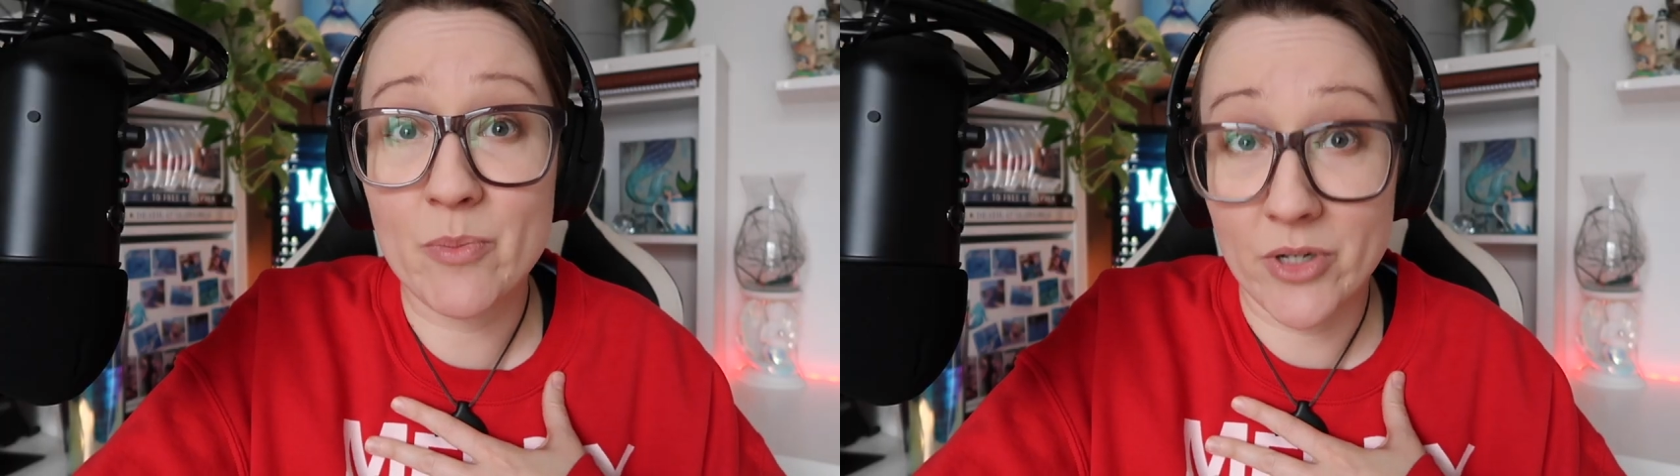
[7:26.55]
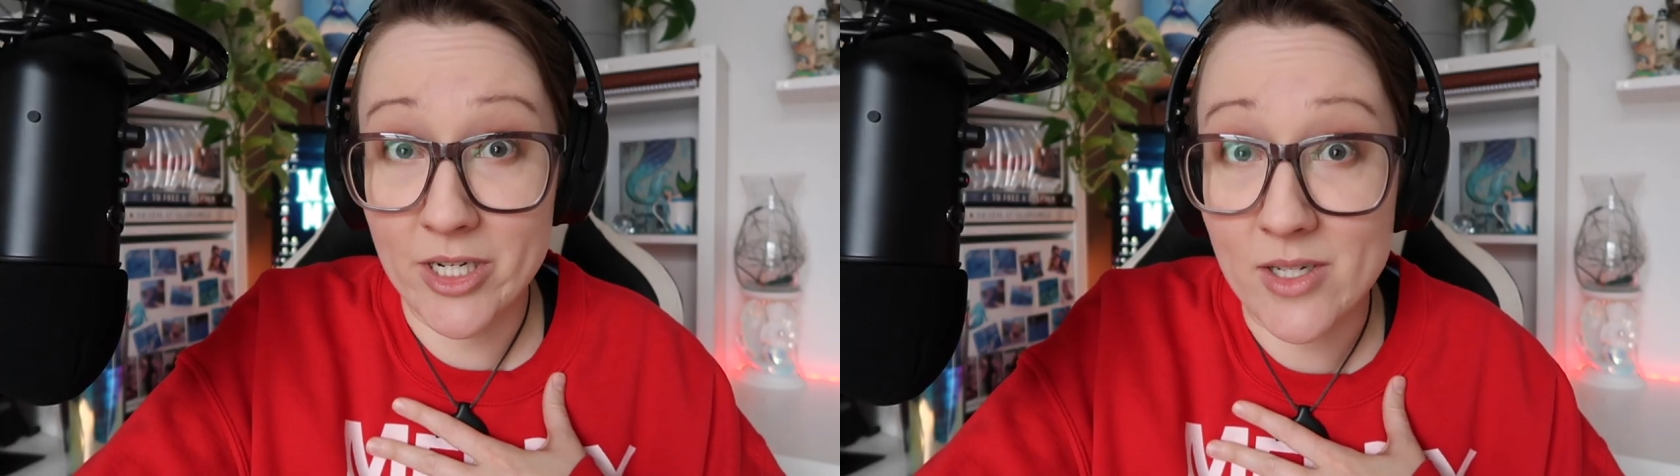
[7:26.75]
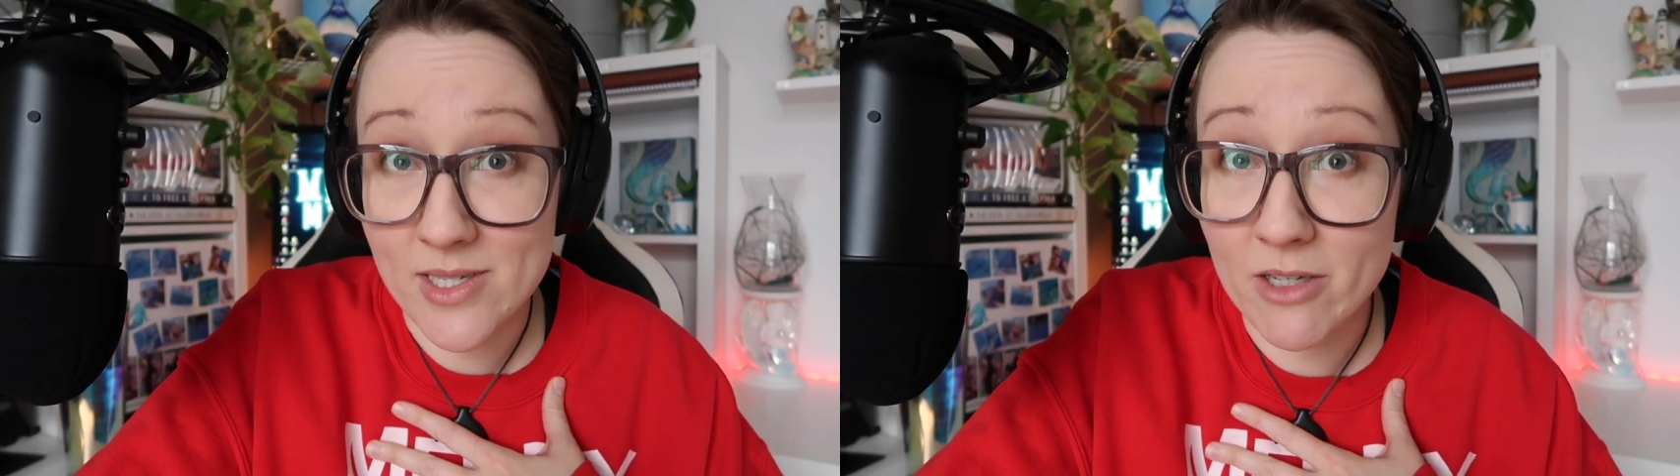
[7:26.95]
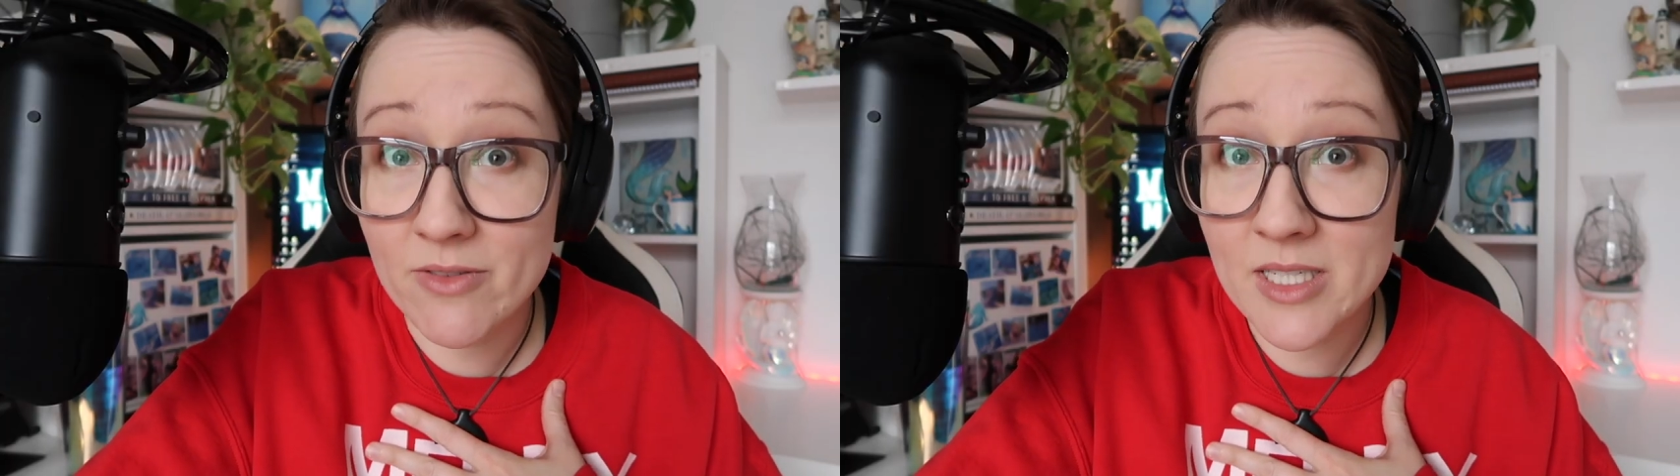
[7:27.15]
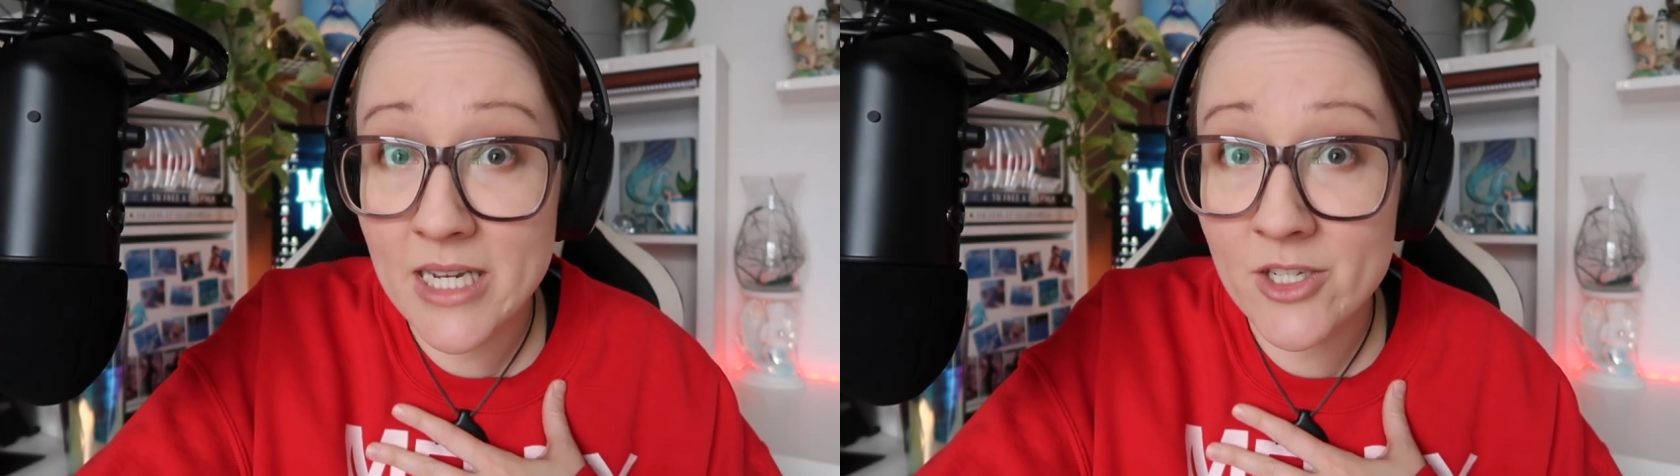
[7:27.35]
putting yourself
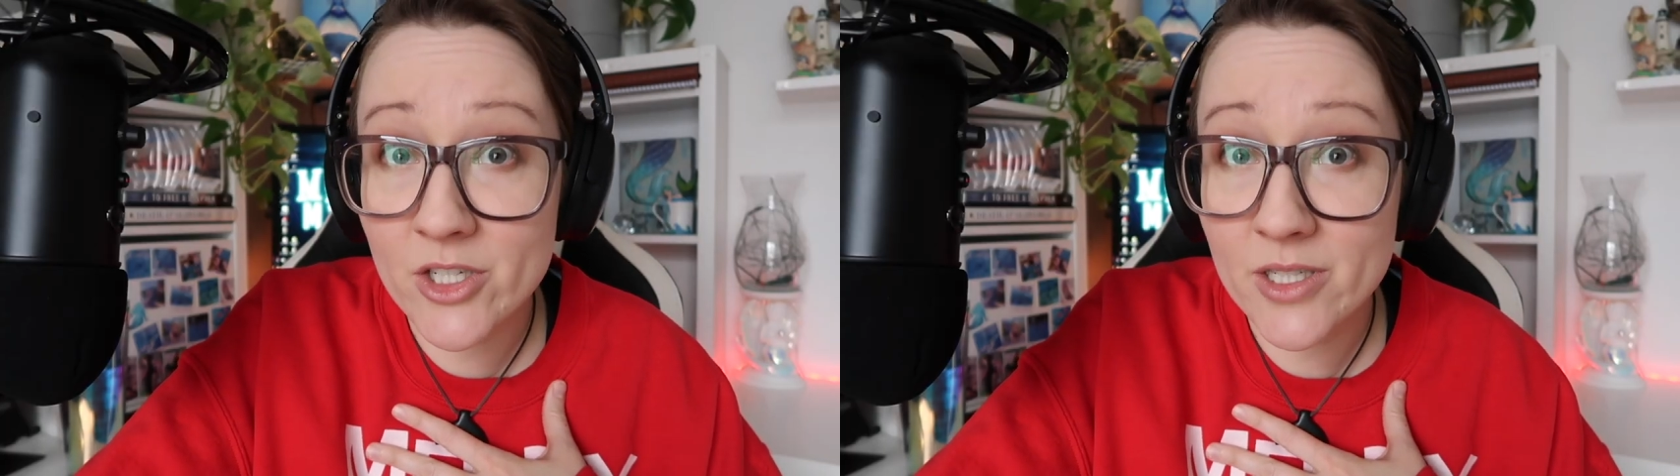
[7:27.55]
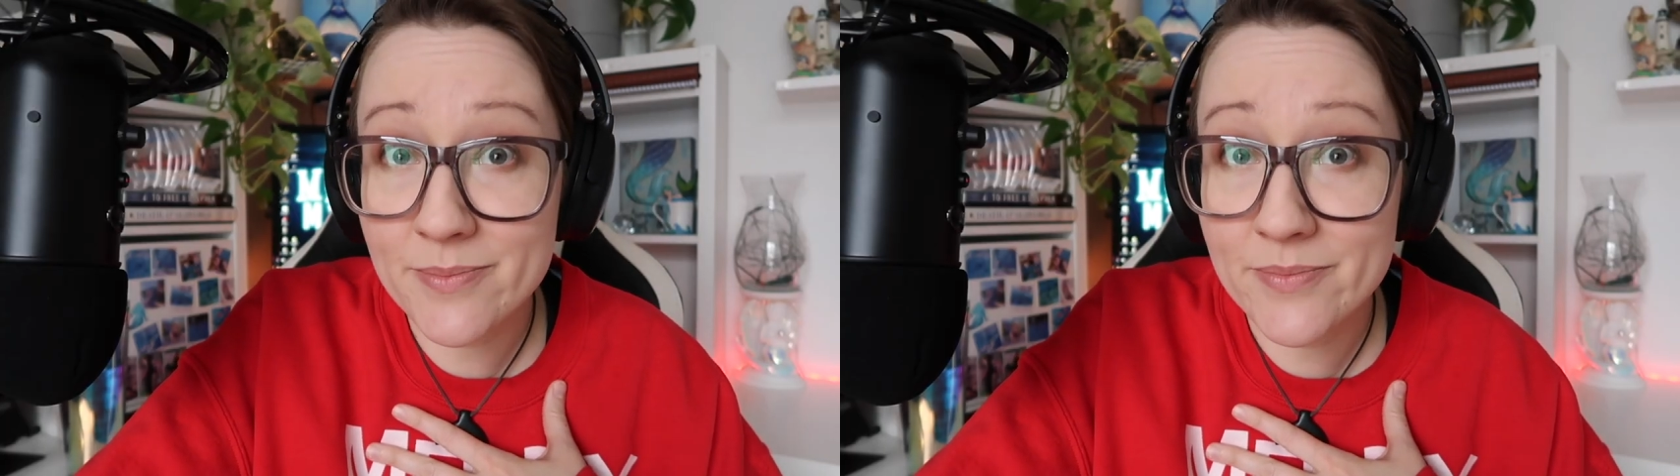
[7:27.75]
in danger,